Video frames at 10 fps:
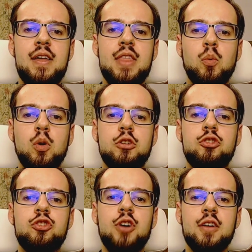they would
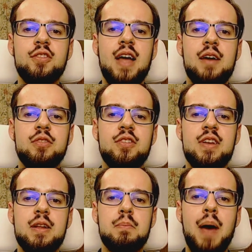just have to
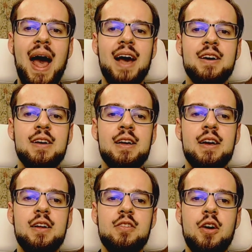sit back
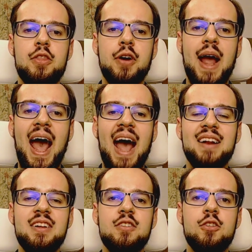until they're
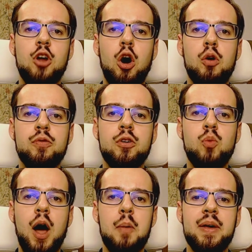handed an
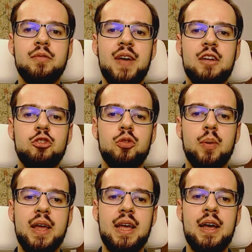overwhelming
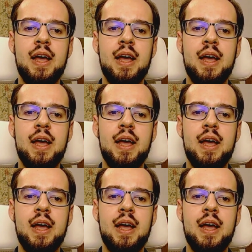victory